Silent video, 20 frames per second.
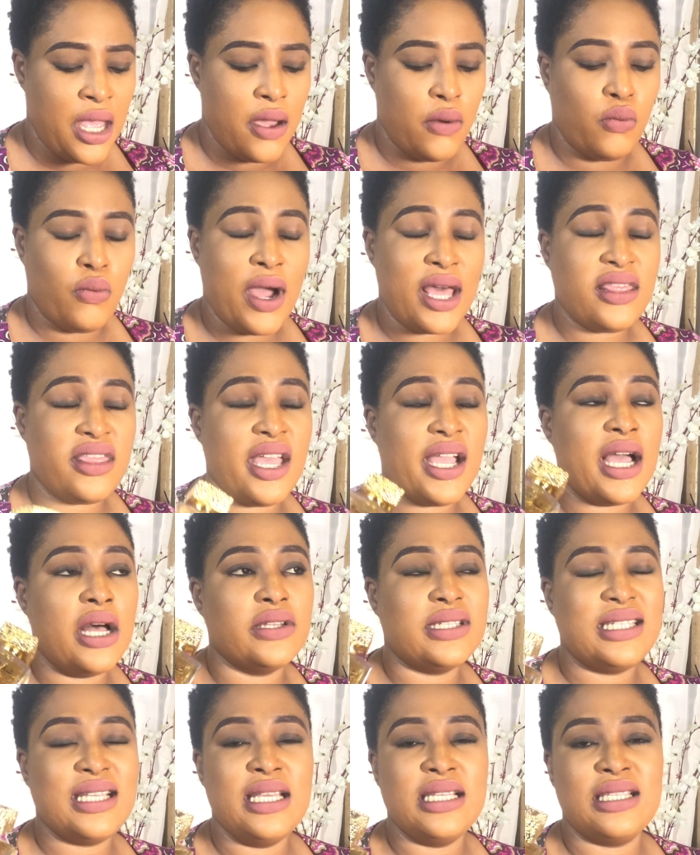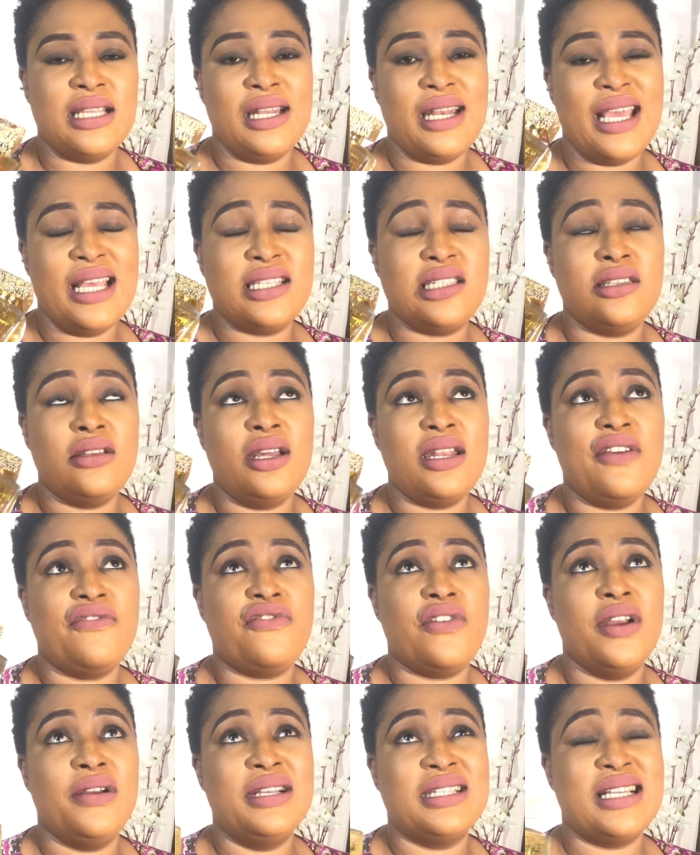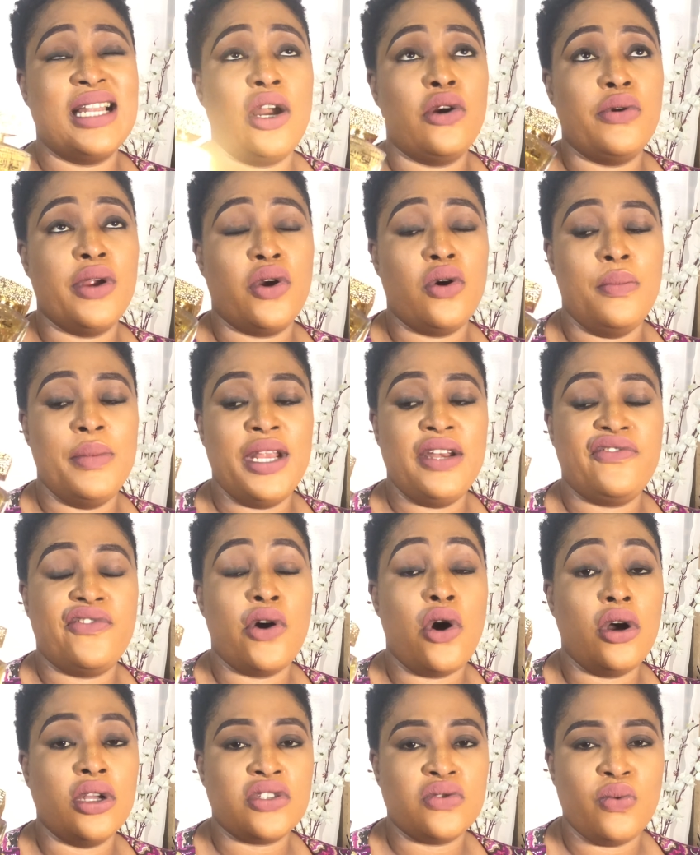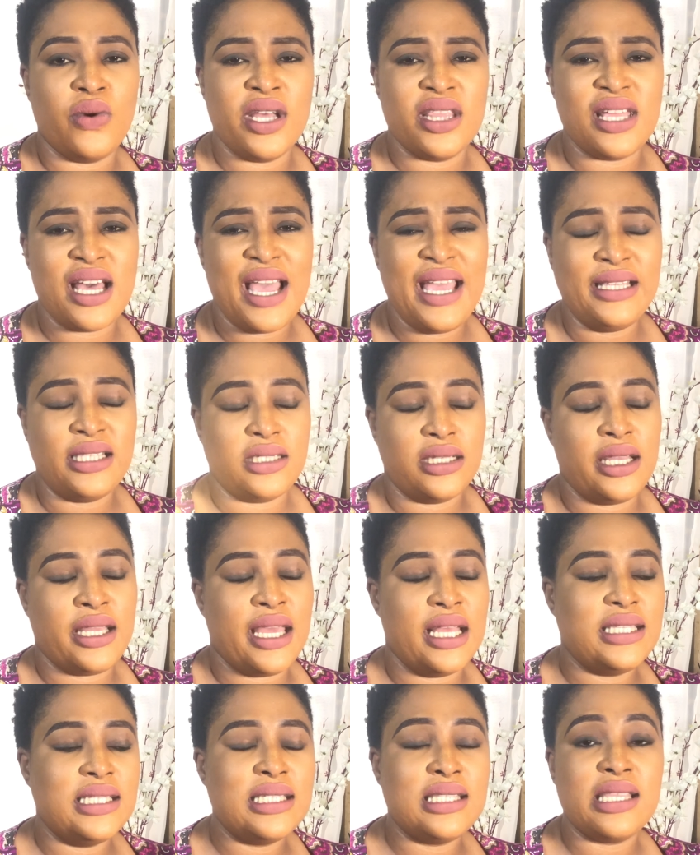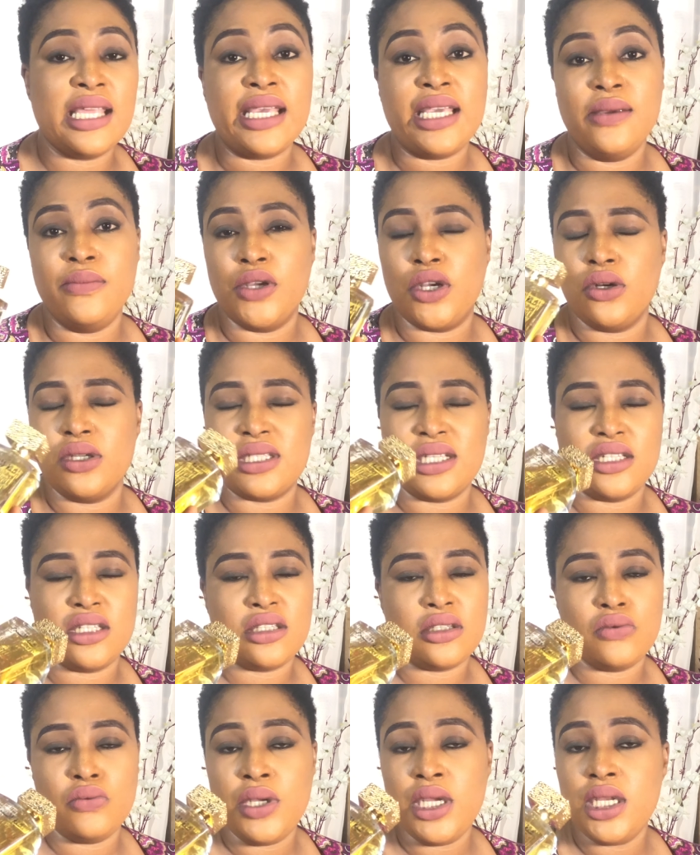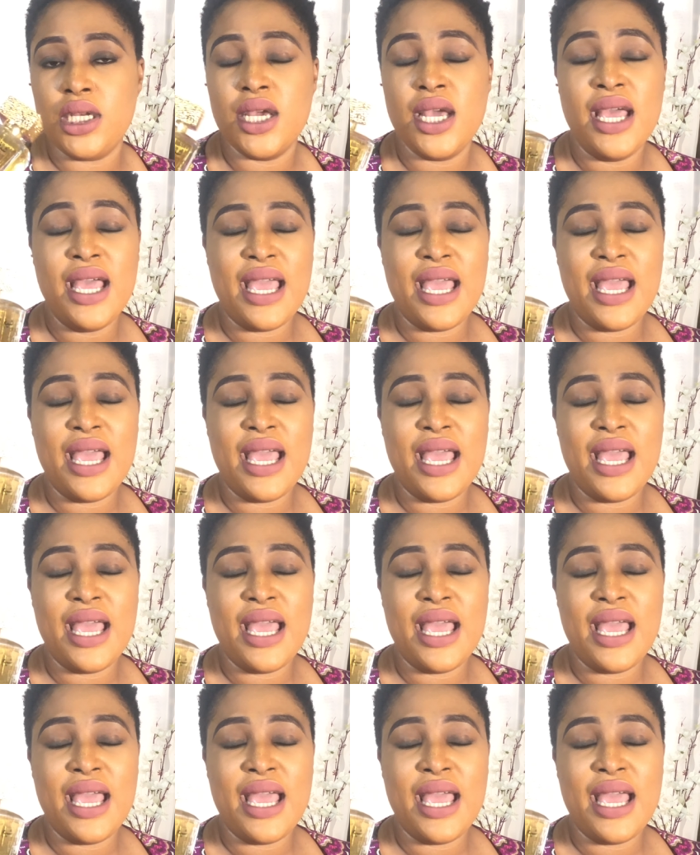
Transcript: One thing I'll say is that it's not a fragrance that I'll recommend for hot weather. It gets sticky because it's sweet.